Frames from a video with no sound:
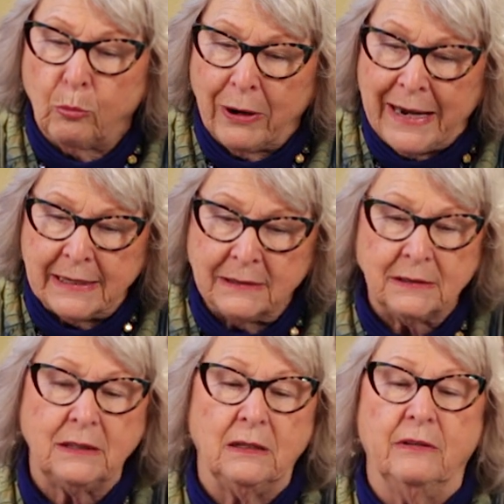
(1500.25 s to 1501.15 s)

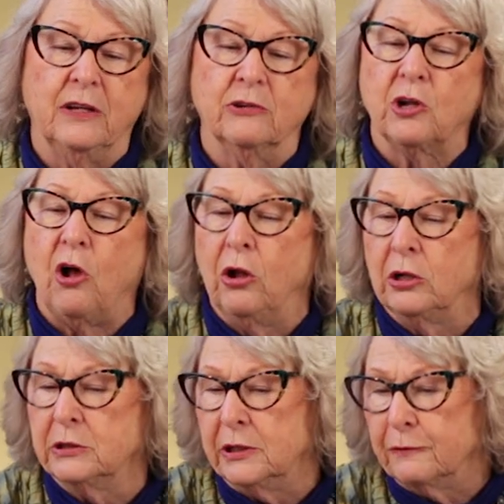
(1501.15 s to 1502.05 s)
brands, there's
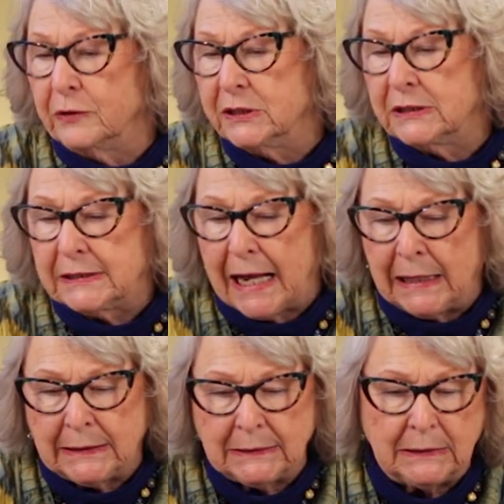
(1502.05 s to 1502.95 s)
all different
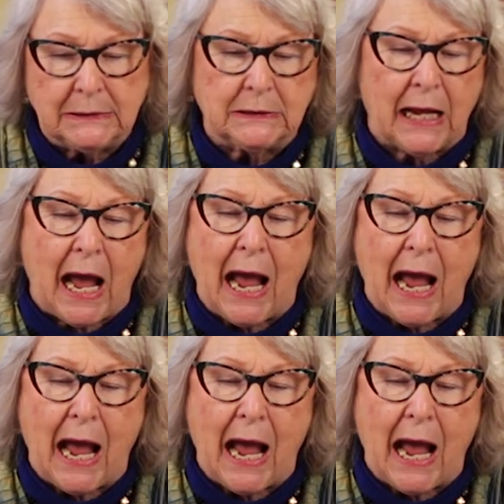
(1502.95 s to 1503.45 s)
sizes.